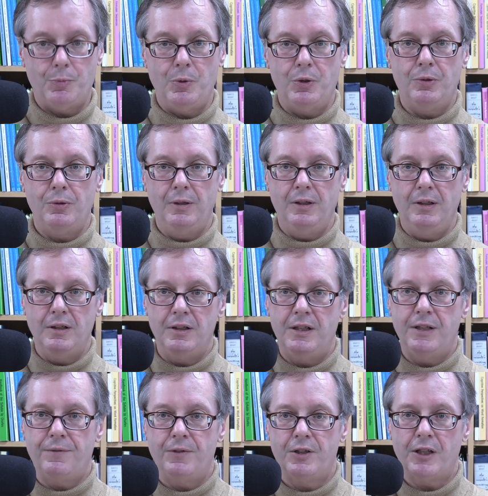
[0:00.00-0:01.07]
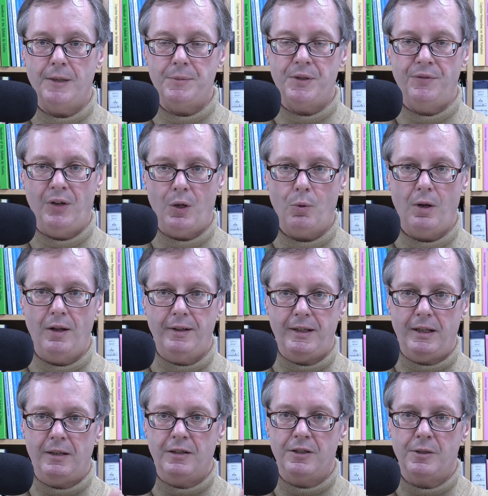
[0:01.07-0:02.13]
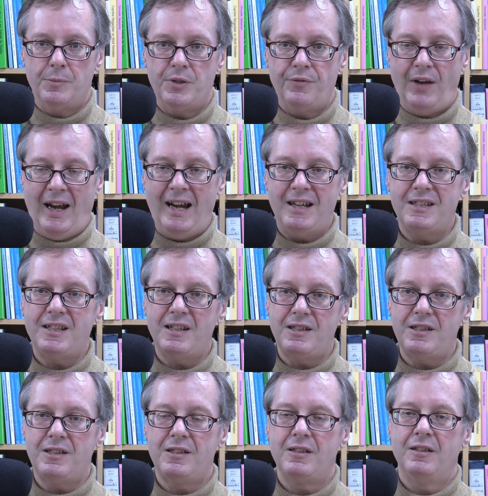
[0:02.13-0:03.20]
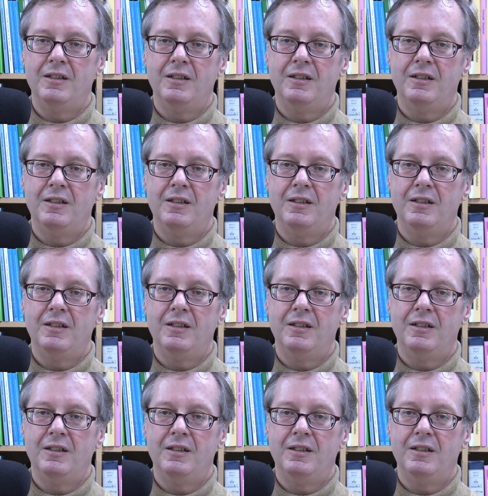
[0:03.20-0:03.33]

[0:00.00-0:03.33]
between different types of inequality in terms of access